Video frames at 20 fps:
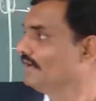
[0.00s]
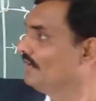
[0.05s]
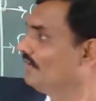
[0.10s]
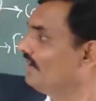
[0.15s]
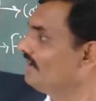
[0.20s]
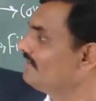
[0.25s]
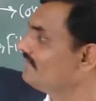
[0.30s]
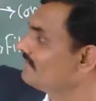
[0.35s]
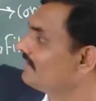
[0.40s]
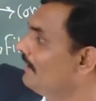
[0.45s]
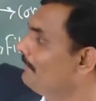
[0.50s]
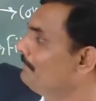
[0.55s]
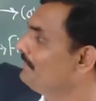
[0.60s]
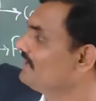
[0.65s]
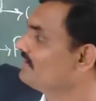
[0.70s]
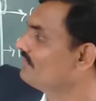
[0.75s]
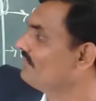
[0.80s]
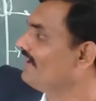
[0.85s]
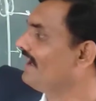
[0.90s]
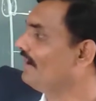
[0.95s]
What is
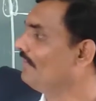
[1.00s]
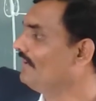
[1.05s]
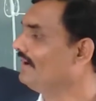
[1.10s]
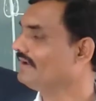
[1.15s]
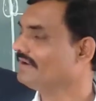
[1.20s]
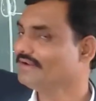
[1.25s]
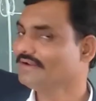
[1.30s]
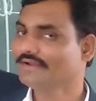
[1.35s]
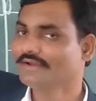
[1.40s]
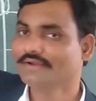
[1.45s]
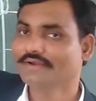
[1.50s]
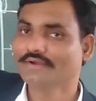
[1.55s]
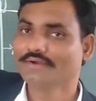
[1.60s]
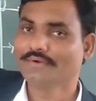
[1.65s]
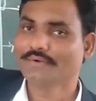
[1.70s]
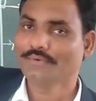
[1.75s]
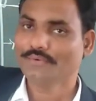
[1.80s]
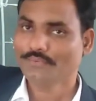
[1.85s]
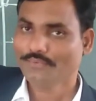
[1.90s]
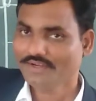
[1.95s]
complete flower?
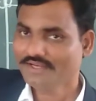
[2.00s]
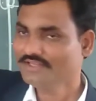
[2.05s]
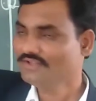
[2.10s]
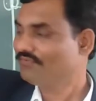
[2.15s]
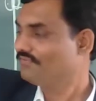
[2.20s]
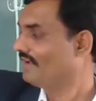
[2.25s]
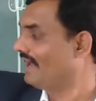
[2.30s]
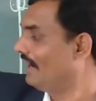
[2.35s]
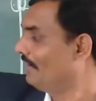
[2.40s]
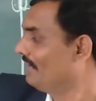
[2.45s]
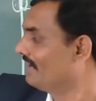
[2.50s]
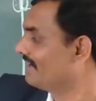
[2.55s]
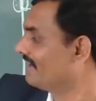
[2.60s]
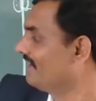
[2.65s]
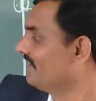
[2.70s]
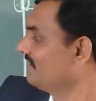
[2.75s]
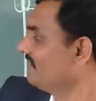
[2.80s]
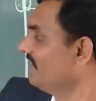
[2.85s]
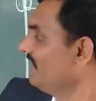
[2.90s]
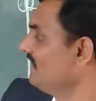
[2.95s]
When the flower
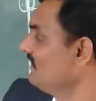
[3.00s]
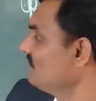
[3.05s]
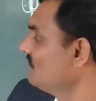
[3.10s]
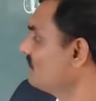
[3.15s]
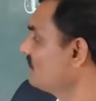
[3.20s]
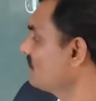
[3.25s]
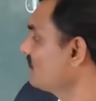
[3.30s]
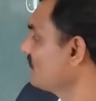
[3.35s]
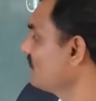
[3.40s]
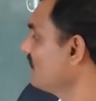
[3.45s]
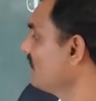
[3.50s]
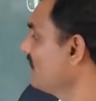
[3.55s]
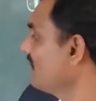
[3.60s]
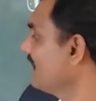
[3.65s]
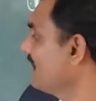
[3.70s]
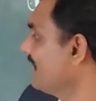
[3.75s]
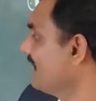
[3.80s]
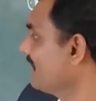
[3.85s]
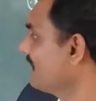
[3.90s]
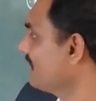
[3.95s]
contains
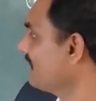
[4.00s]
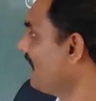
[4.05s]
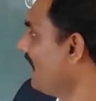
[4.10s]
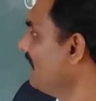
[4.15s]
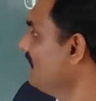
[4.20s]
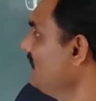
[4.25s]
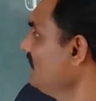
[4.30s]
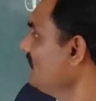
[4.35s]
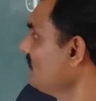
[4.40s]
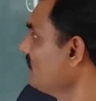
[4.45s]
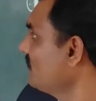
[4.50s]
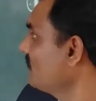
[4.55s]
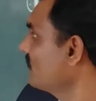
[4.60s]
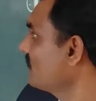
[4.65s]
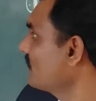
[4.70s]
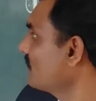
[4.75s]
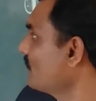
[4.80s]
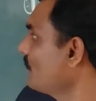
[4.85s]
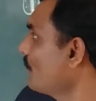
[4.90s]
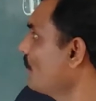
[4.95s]

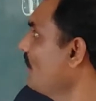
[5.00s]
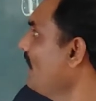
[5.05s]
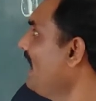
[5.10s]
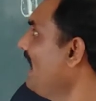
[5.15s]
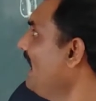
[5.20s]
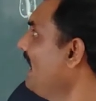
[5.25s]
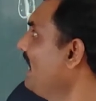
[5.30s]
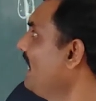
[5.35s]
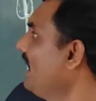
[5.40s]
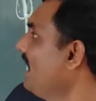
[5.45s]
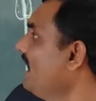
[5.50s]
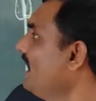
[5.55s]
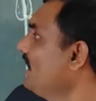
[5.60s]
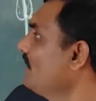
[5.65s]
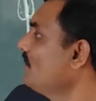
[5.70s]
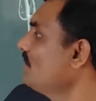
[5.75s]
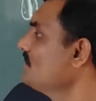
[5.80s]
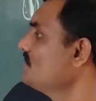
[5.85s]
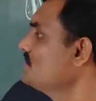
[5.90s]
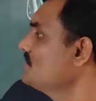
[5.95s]
calyx, corolla,
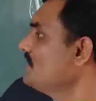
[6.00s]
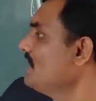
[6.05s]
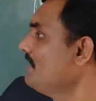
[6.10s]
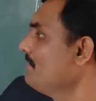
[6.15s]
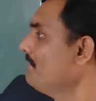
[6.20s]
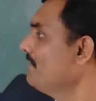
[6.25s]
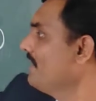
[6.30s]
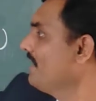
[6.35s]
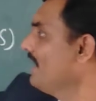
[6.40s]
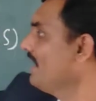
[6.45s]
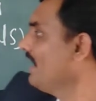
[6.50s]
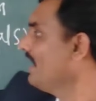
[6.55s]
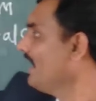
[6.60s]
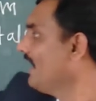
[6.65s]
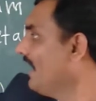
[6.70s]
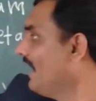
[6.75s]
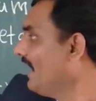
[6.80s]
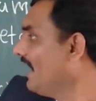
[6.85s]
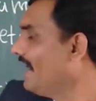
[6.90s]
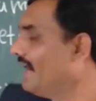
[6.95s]
androecium
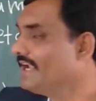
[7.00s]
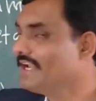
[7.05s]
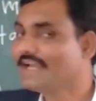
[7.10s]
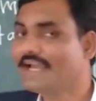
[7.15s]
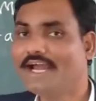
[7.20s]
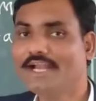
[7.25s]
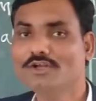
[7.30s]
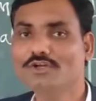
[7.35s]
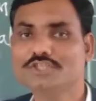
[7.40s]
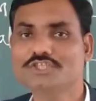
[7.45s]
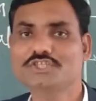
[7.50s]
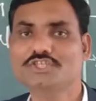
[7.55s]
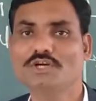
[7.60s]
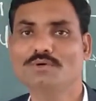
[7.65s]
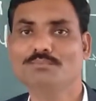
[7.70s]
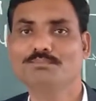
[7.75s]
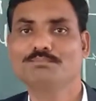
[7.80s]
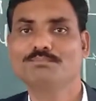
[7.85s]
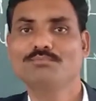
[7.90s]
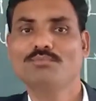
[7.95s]
and gynoecium,
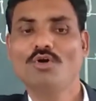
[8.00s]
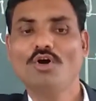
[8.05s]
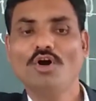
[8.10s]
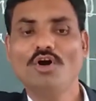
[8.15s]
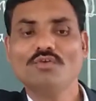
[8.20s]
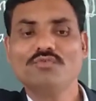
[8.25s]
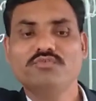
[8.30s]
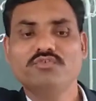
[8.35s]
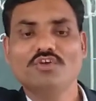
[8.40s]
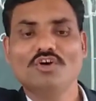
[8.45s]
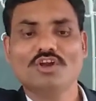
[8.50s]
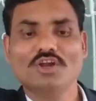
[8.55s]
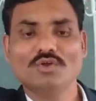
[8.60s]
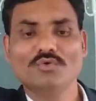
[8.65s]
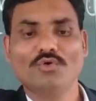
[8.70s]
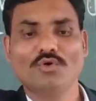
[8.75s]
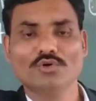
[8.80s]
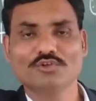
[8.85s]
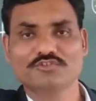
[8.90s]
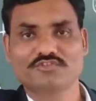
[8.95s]
4 floral
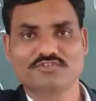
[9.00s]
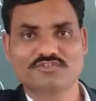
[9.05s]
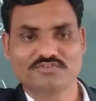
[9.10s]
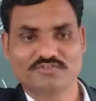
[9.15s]
holes.